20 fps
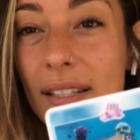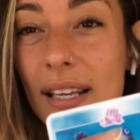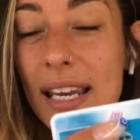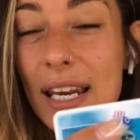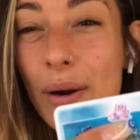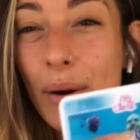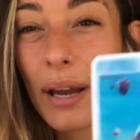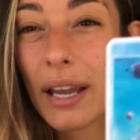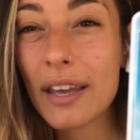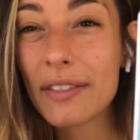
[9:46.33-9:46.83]
I
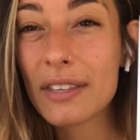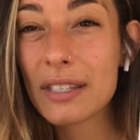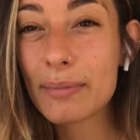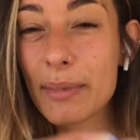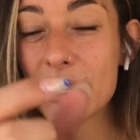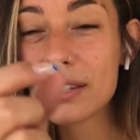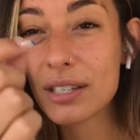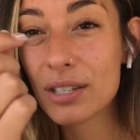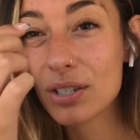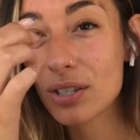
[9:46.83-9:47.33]
know I get this
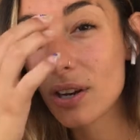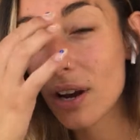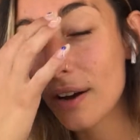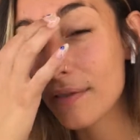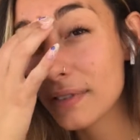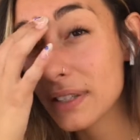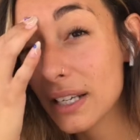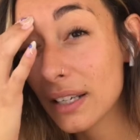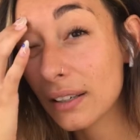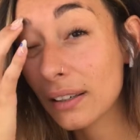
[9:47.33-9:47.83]
message
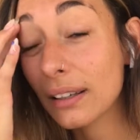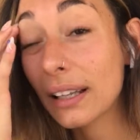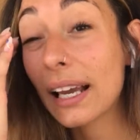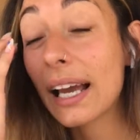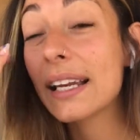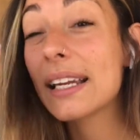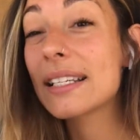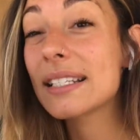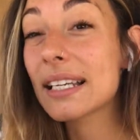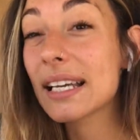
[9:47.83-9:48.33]
often, like I
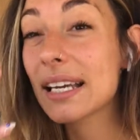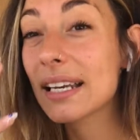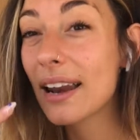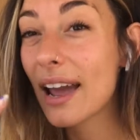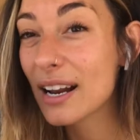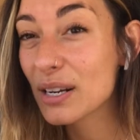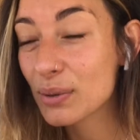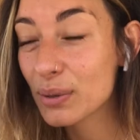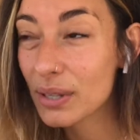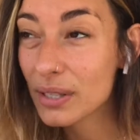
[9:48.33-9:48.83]
need to
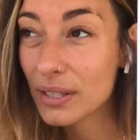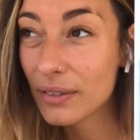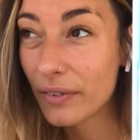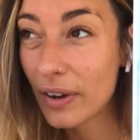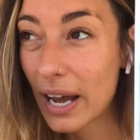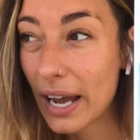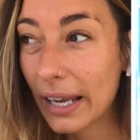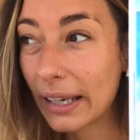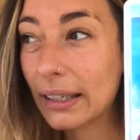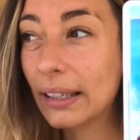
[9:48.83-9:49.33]
connect with the
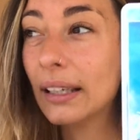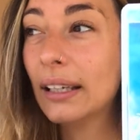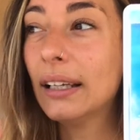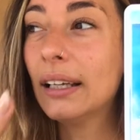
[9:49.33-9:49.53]
divine